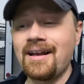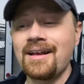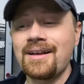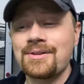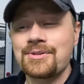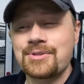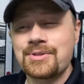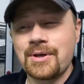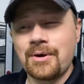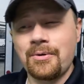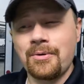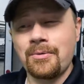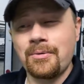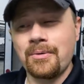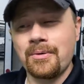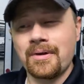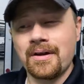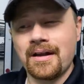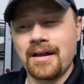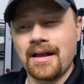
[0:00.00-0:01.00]
So
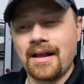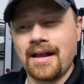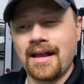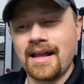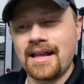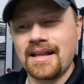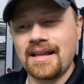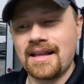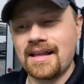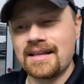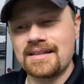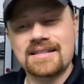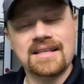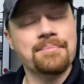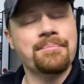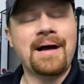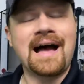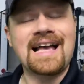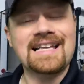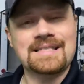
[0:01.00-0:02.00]
it, it's
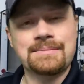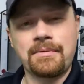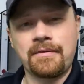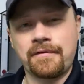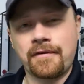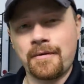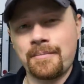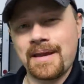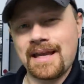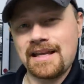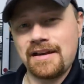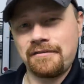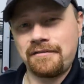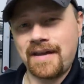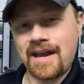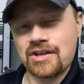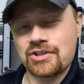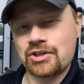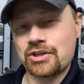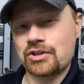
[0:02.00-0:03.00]
impossible for a
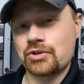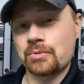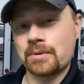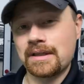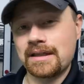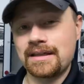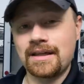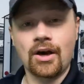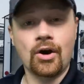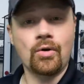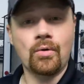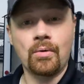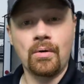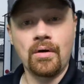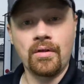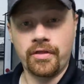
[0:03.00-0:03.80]
manufacturer to really know